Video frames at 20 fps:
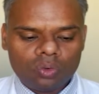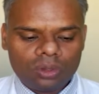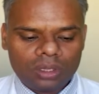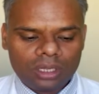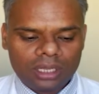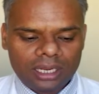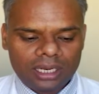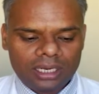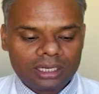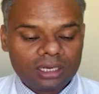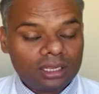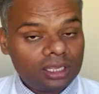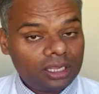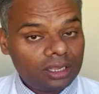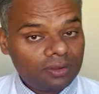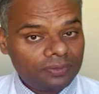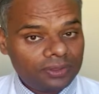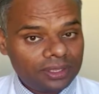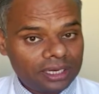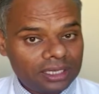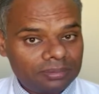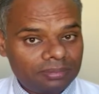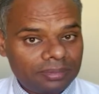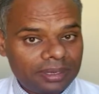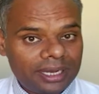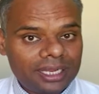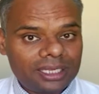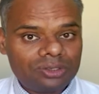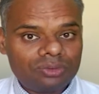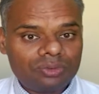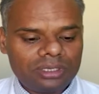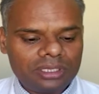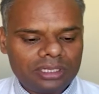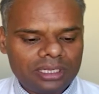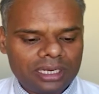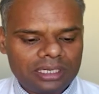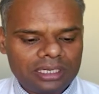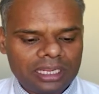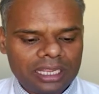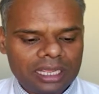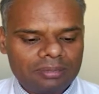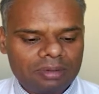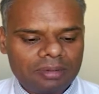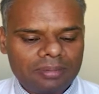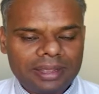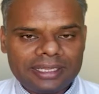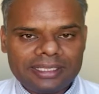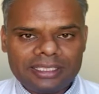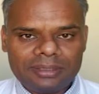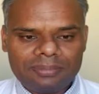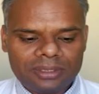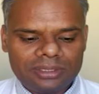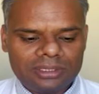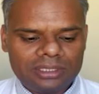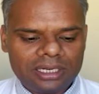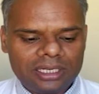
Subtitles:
and if there is minus 28 mmHg pressure,